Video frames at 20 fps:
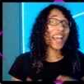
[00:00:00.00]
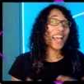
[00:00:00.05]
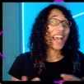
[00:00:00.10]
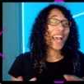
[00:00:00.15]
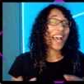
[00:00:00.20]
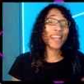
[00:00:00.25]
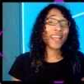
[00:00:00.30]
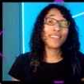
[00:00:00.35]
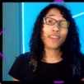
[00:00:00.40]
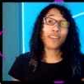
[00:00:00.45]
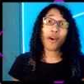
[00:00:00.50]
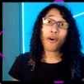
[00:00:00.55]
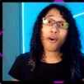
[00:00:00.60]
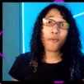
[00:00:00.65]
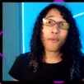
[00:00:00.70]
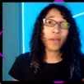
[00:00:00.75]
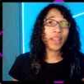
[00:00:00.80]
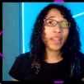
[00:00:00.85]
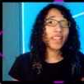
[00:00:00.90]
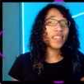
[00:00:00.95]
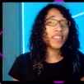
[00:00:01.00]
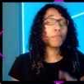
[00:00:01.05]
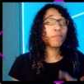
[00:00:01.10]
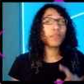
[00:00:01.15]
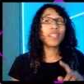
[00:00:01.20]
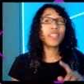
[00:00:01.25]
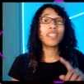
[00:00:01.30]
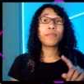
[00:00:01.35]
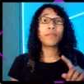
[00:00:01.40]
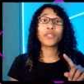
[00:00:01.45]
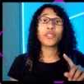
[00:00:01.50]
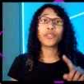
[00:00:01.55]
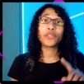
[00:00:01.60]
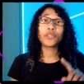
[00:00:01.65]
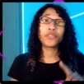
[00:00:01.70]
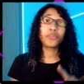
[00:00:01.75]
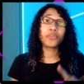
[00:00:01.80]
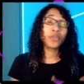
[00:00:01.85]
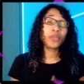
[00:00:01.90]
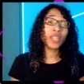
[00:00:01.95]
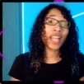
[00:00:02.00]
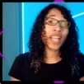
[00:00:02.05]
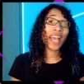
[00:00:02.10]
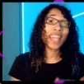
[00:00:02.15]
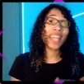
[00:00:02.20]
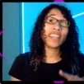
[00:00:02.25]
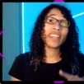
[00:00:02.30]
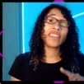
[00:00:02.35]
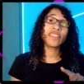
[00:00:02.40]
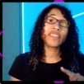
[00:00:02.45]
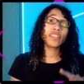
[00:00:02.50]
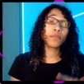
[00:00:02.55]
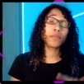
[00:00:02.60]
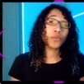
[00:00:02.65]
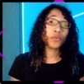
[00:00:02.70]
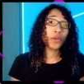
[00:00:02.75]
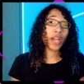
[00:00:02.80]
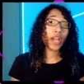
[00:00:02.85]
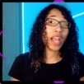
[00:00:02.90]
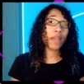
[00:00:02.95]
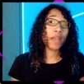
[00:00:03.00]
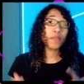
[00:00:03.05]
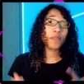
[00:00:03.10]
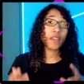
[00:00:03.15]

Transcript: As always, please be sure to like and subscribe